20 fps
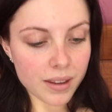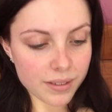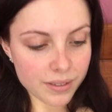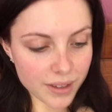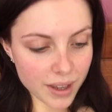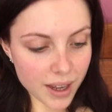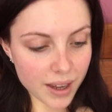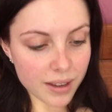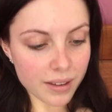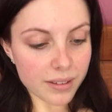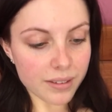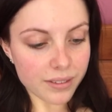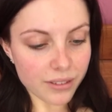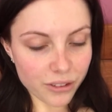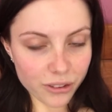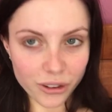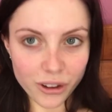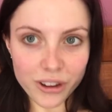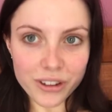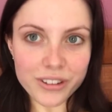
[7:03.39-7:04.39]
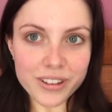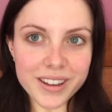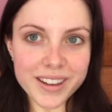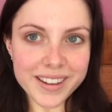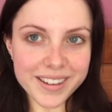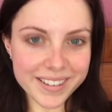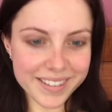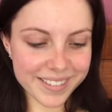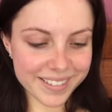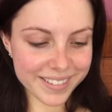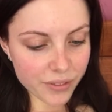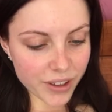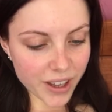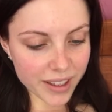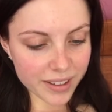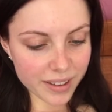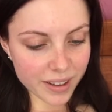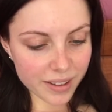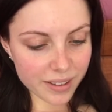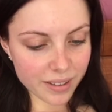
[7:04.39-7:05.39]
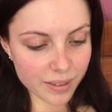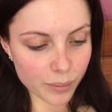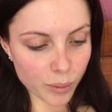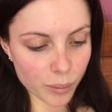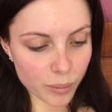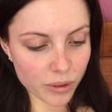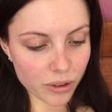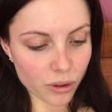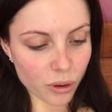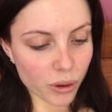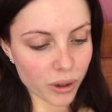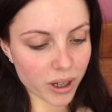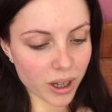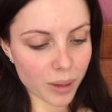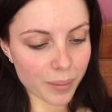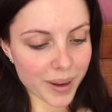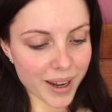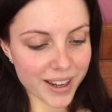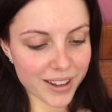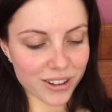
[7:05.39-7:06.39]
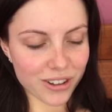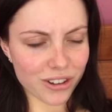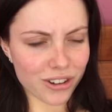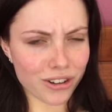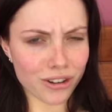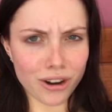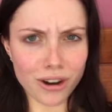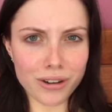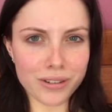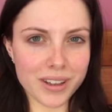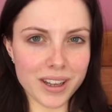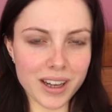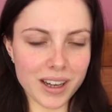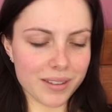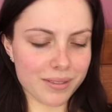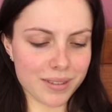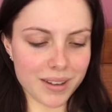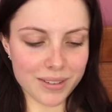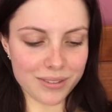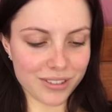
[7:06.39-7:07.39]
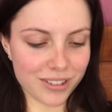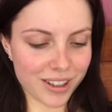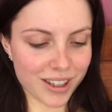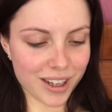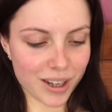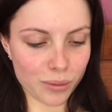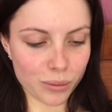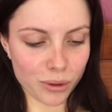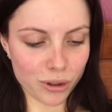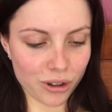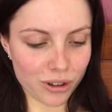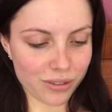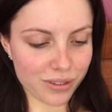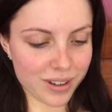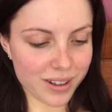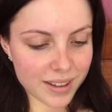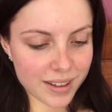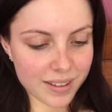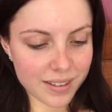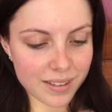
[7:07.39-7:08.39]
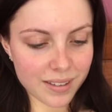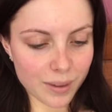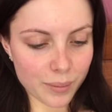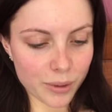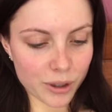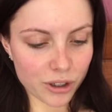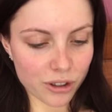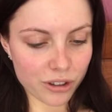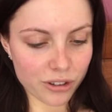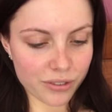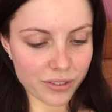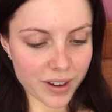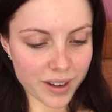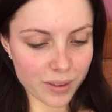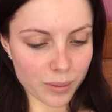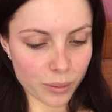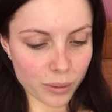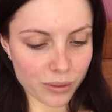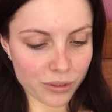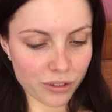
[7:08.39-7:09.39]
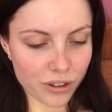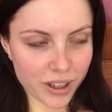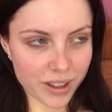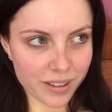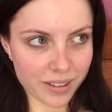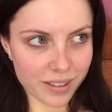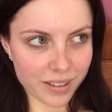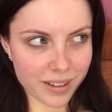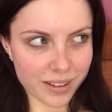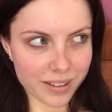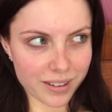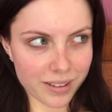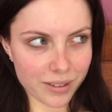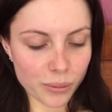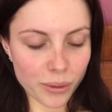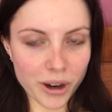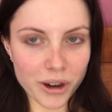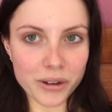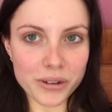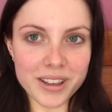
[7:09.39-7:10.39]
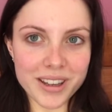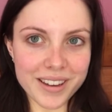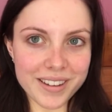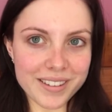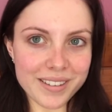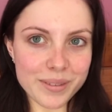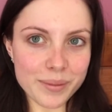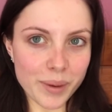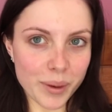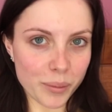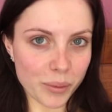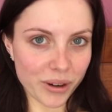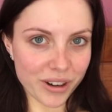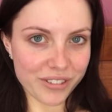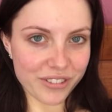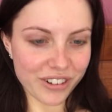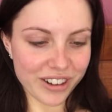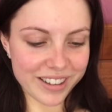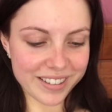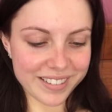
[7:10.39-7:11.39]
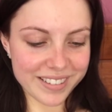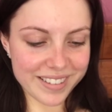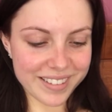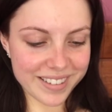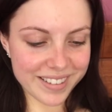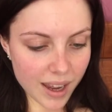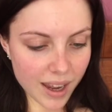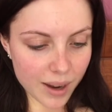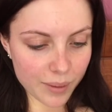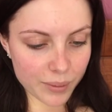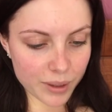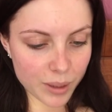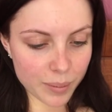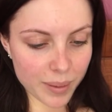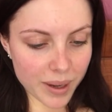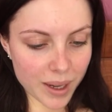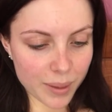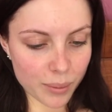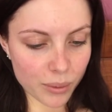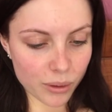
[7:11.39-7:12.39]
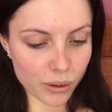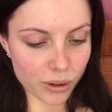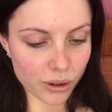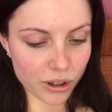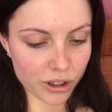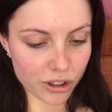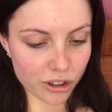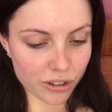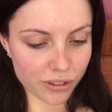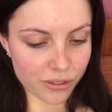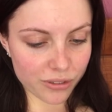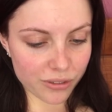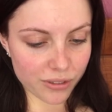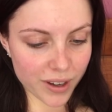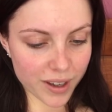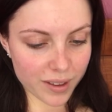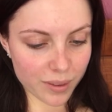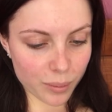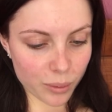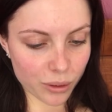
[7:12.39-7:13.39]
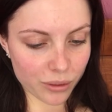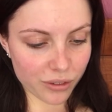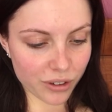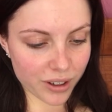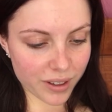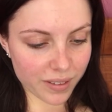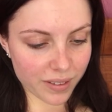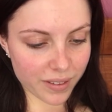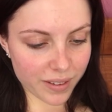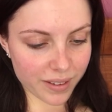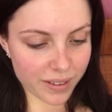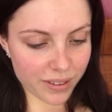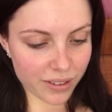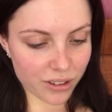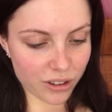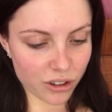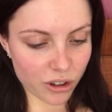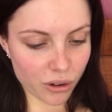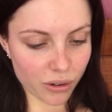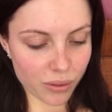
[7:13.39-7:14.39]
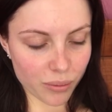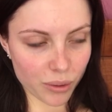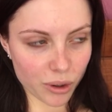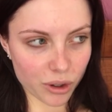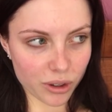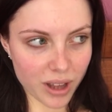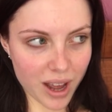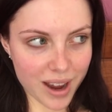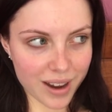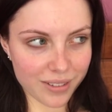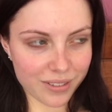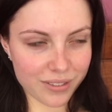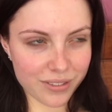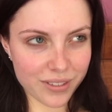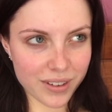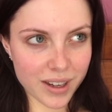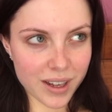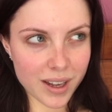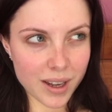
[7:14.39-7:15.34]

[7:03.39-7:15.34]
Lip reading: Yeah, slowly. Found out someone was talking about you? Oh yeah, definitely, I would have. Kissed someone on your Facebook friends list? Well, yes, my boyfriend. How many people on your Facebook friends list do you know in real life?